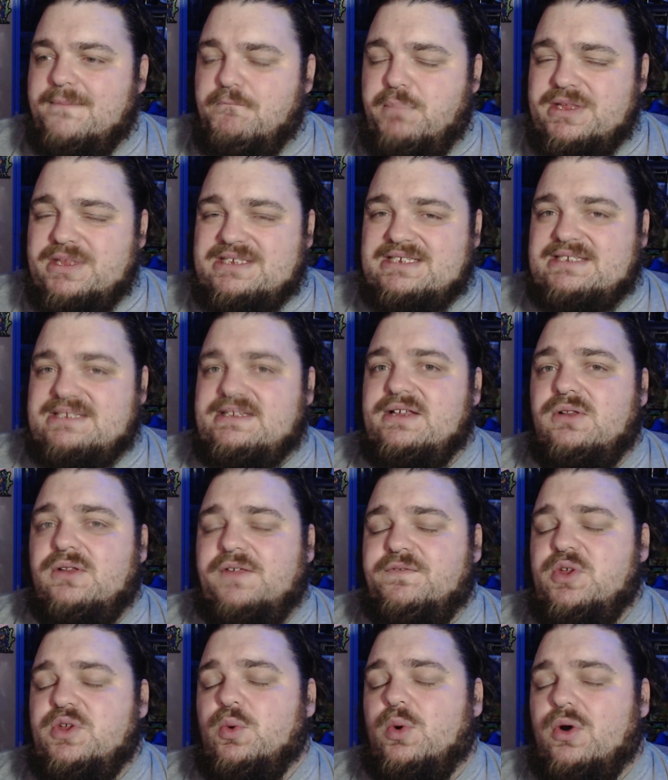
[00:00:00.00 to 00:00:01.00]
But still,
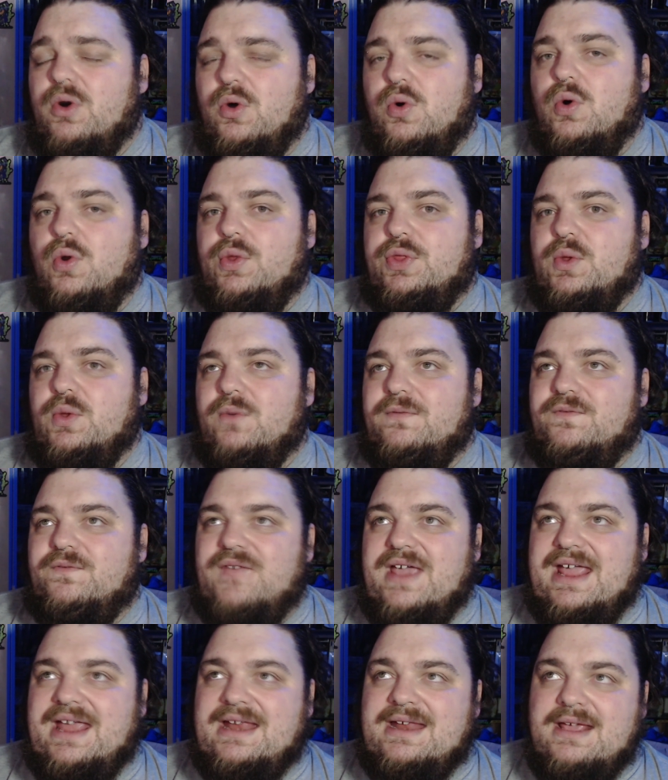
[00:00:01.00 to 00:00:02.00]
if you were a Hawthorn
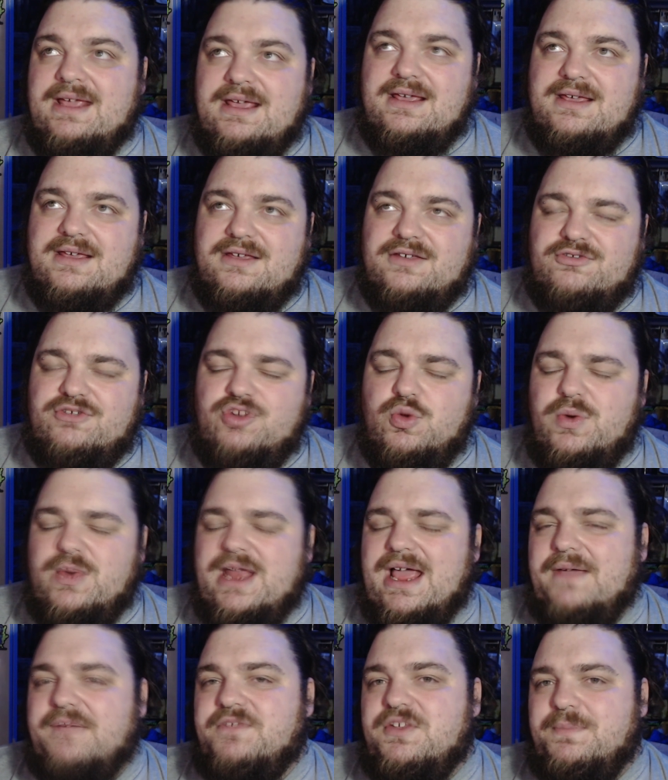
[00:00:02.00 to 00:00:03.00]
fan, you would
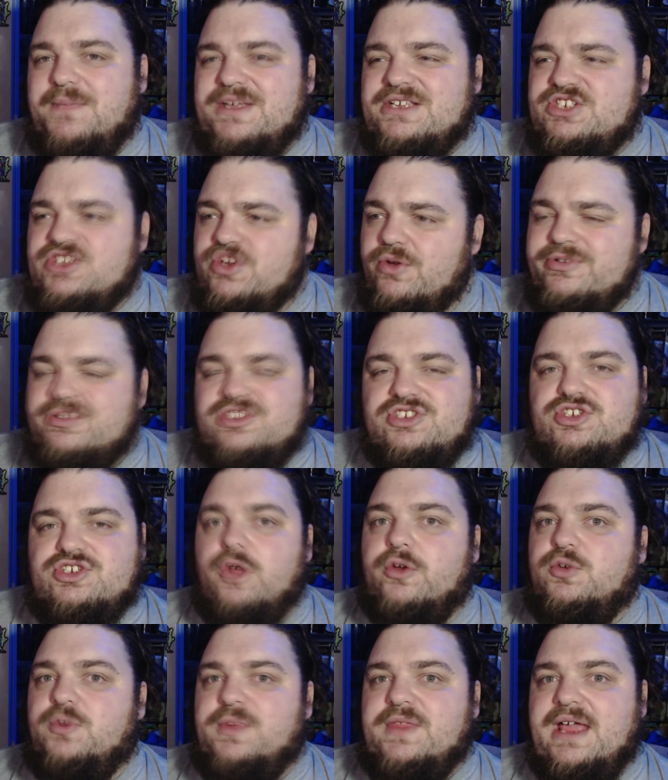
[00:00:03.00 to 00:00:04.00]
have to be so
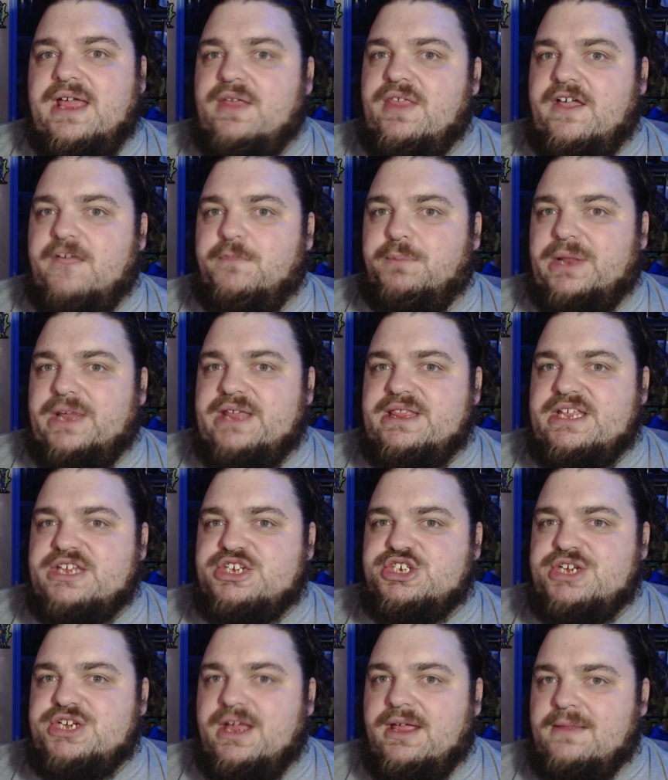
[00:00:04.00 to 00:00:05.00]
stoked with how they have played
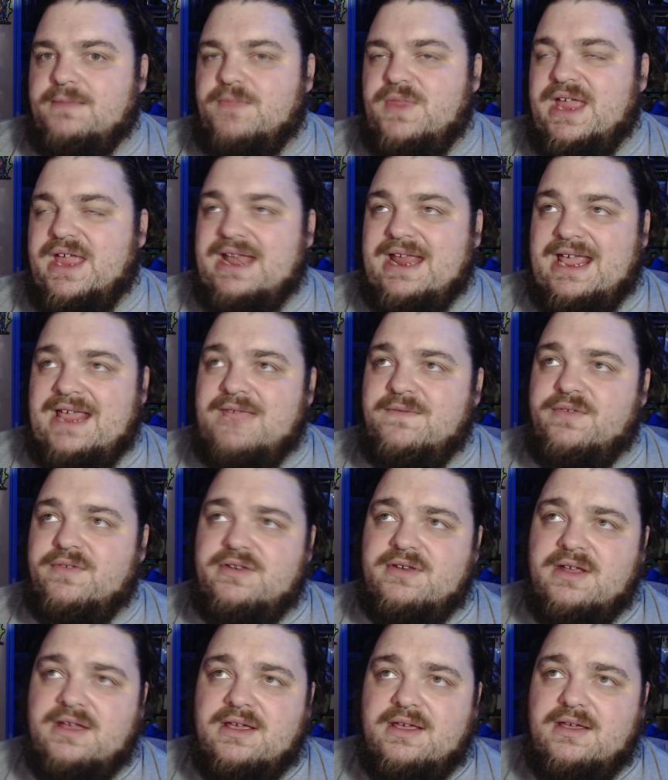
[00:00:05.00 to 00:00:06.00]
this year. And
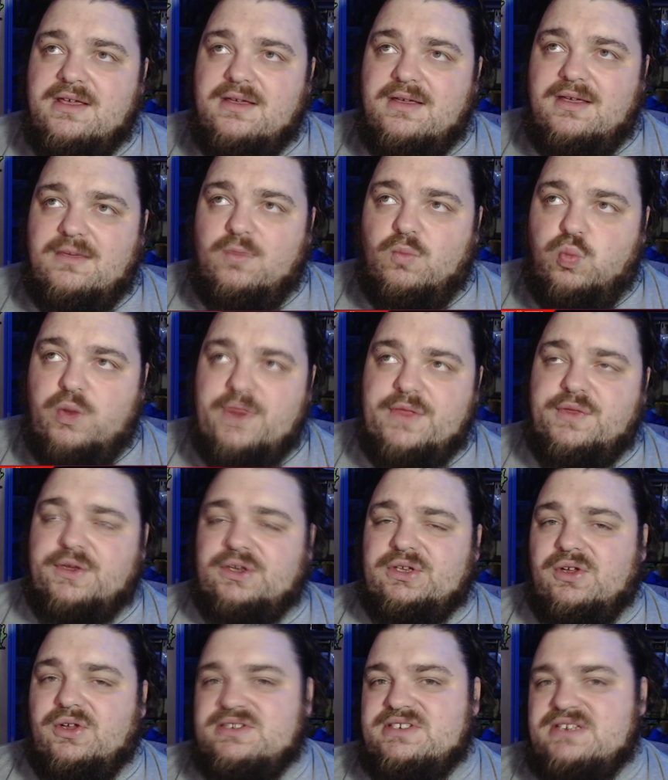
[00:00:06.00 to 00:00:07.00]
even with
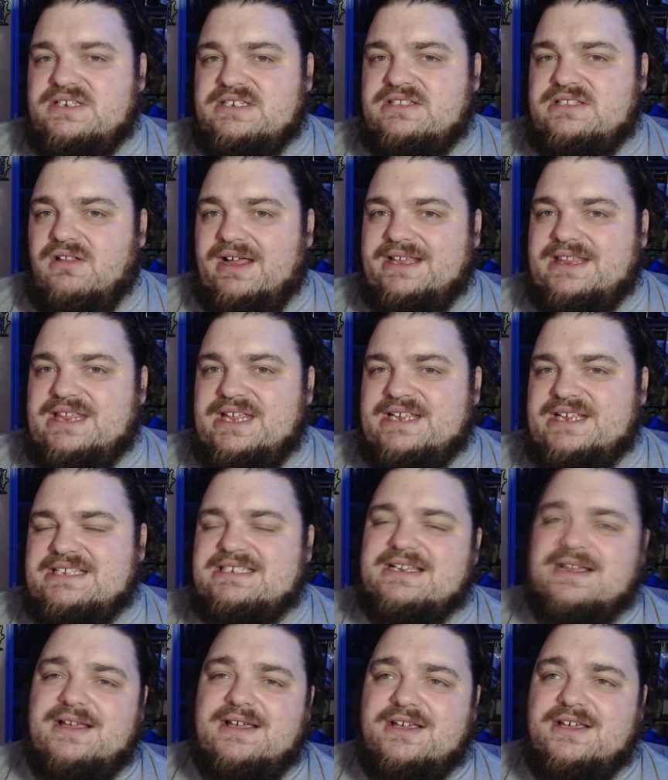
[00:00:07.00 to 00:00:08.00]
losses like
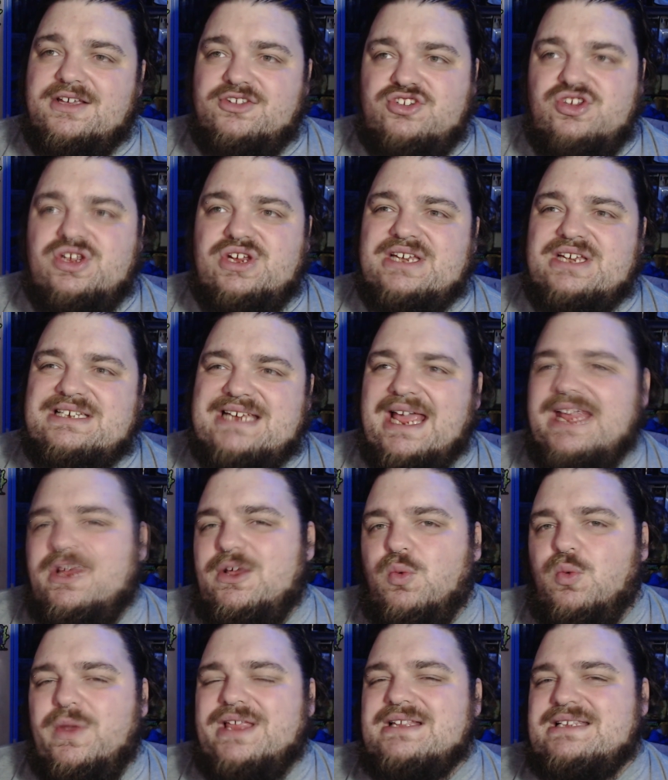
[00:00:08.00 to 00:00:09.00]
this, you can take
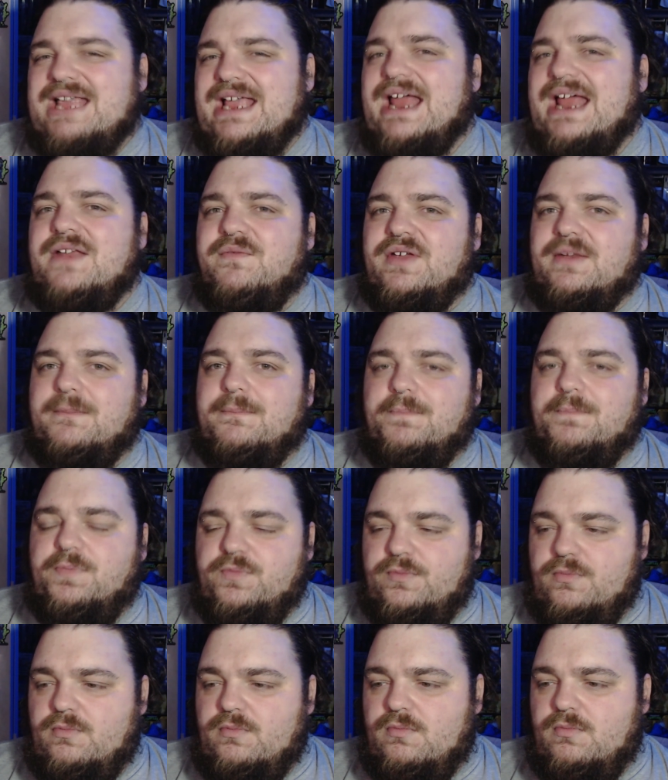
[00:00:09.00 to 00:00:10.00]
wins out of it,
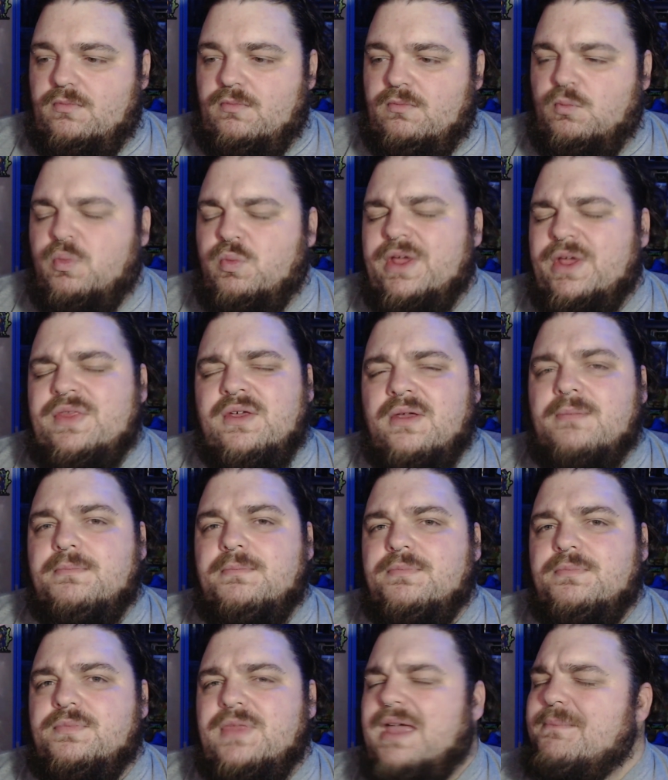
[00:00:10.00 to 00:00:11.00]
whether
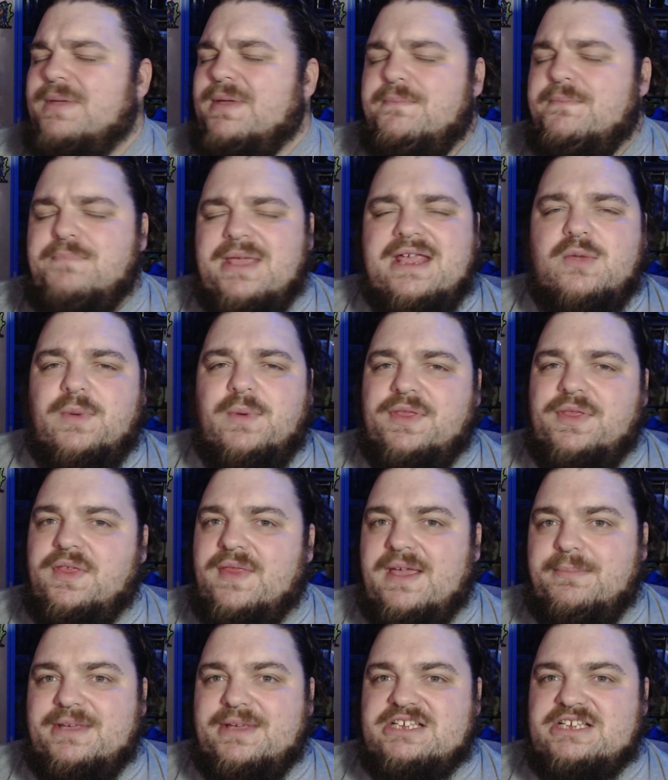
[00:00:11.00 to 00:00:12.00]
they be big, whether
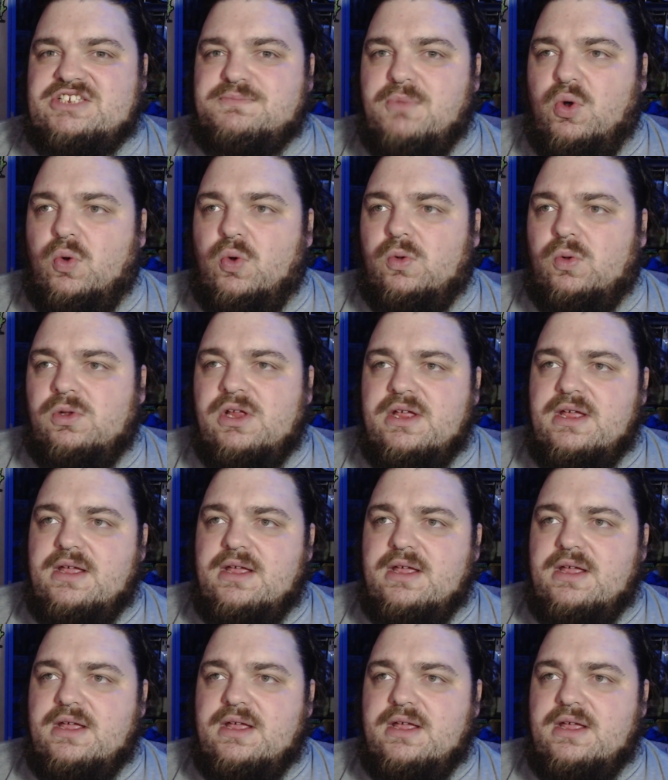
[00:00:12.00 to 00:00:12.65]
they be small.